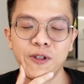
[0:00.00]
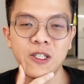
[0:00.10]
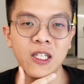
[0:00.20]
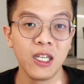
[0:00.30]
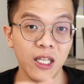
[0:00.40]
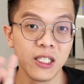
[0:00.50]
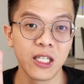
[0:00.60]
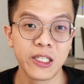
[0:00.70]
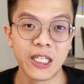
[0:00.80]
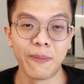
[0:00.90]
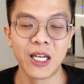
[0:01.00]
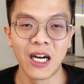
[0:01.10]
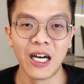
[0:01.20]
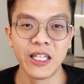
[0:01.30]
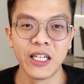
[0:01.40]
Firstly, it is a debit
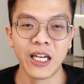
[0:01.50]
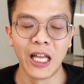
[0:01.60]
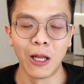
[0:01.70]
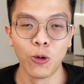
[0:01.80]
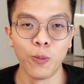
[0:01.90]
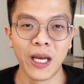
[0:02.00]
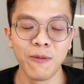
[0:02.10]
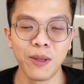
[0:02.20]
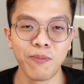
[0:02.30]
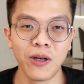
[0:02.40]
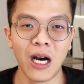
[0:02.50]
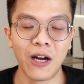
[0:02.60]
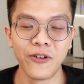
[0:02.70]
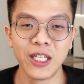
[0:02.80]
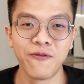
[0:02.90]
card, and I know many people
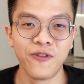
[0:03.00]
are really